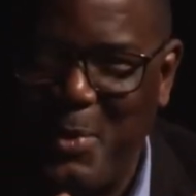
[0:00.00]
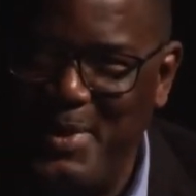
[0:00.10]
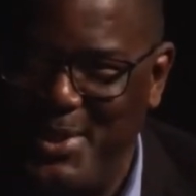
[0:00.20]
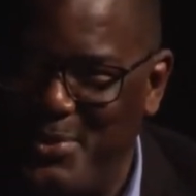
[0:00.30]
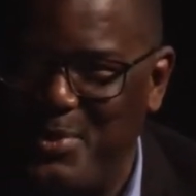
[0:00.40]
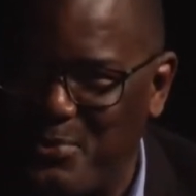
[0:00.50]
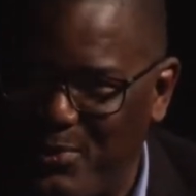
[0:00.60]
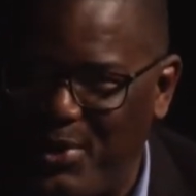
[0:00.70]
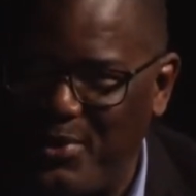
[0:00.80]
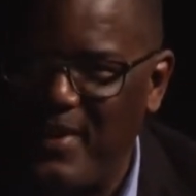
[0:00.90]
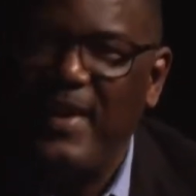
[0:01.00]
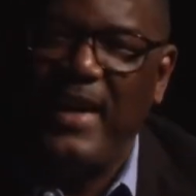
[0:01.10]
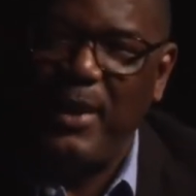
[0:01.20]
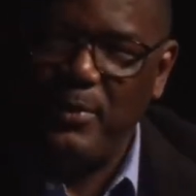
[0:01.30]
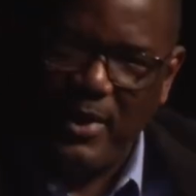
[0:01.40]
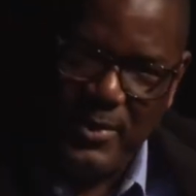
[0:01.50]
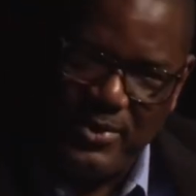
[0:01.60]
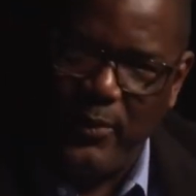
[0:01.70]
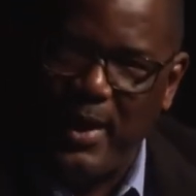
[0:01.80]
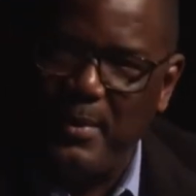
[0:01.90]
me to do was wrong, he would always
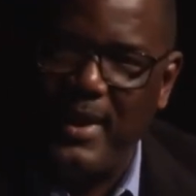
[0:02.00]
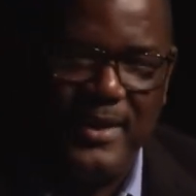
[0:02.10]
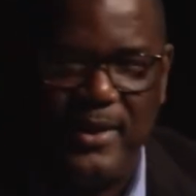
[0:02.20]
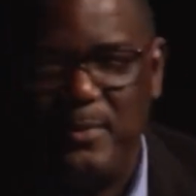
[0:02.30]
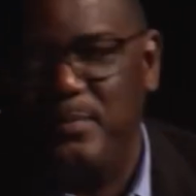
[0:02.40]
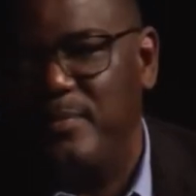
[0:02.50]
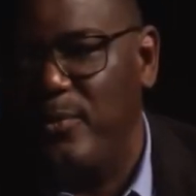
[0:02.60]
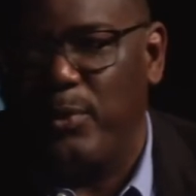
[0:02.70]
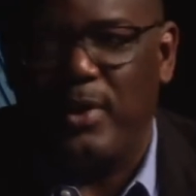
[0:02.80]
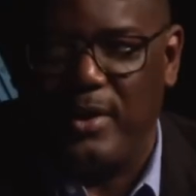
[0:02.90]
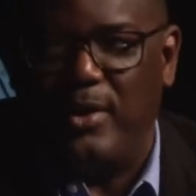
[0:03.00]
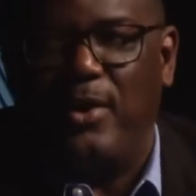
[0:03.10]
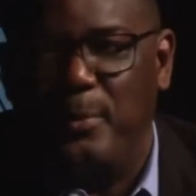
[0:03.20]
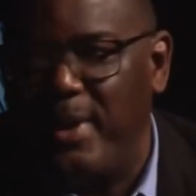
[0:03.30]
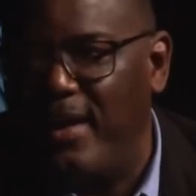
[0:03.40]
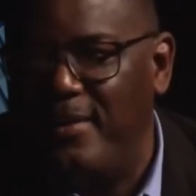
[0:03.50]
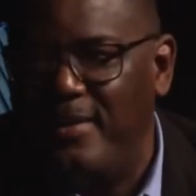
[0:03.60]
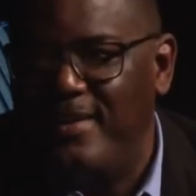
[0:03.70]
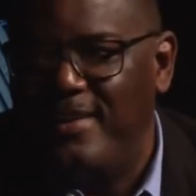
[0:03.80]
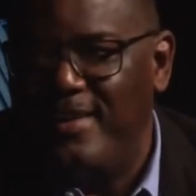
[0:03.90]
grab me like, nope, we're going to go home now.
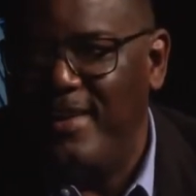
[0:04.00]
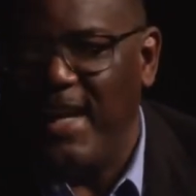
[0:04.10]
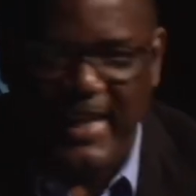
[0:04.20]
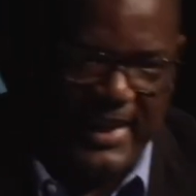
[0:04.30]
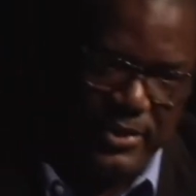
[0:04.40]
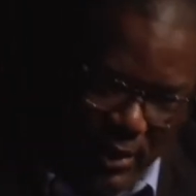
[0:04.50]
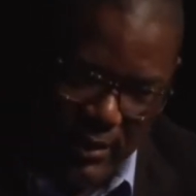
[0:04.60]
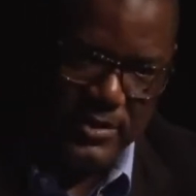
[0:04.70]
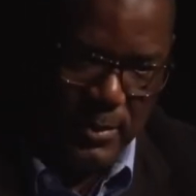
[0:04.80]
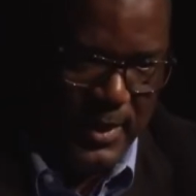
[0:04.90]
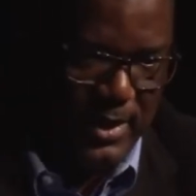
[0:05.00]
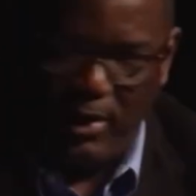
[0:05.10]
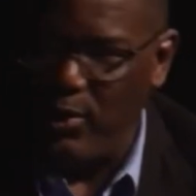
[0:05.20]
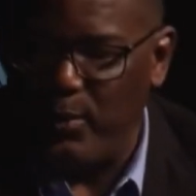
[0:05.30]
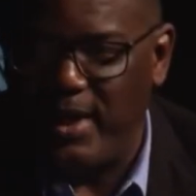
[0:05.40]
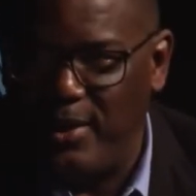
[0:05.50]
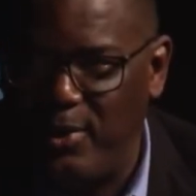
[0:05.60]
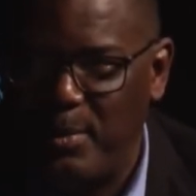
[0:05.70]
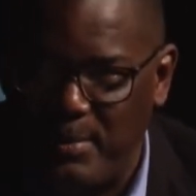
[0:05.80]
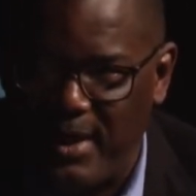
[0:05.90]
And he talked to me the whole way
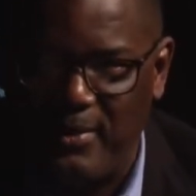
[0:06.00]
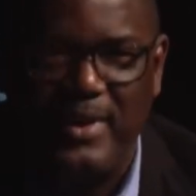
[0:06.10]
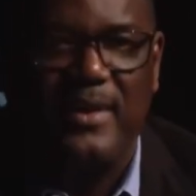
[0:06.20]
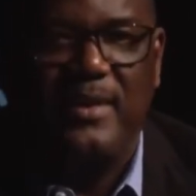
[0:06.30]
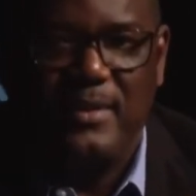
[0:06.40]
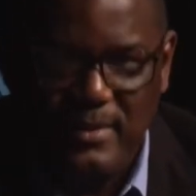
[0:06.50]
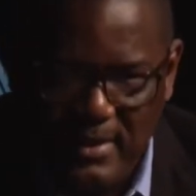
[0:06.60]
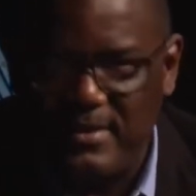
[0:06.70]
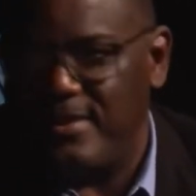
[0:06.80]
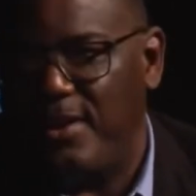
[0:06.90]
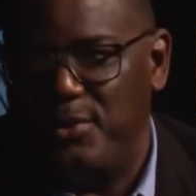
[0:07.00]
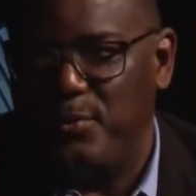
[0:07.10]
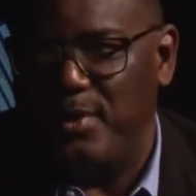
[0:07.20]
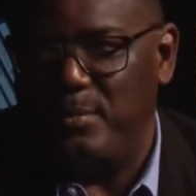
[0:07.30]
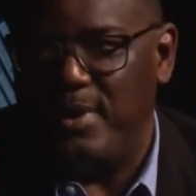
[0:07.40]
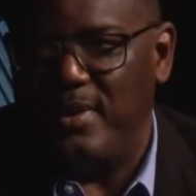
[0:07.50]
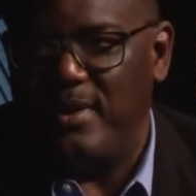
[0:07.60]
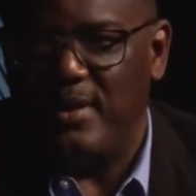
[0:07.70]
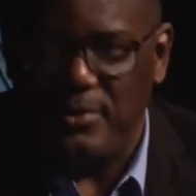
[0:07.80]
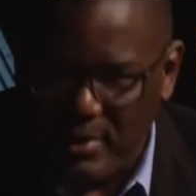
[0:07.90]
home about, this is how you want to be.
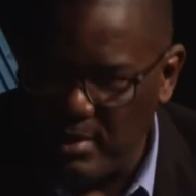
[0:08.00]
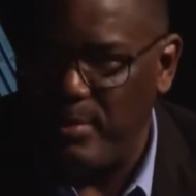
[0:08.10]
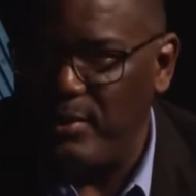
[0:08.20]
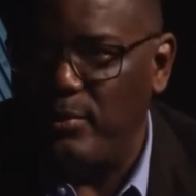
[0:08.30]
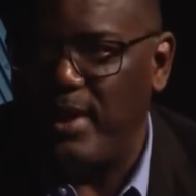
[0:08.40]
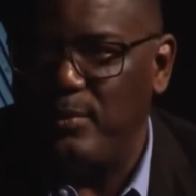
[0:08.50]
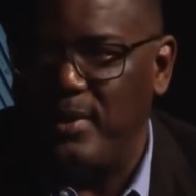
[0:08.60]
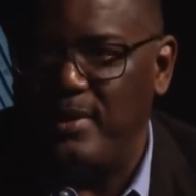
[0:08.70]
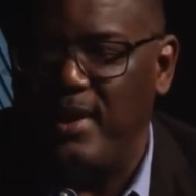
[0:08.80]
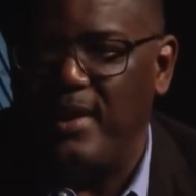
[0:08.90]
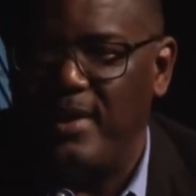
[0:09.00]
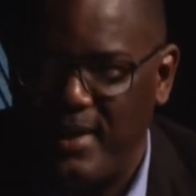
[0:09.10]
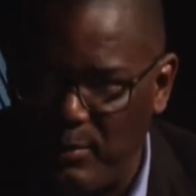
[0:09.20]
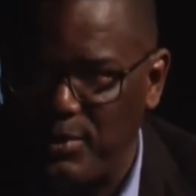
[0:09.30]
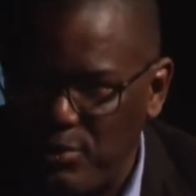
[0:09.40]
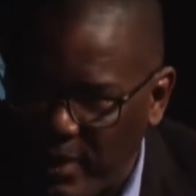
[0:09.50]
And you're going to be great one day, and I want you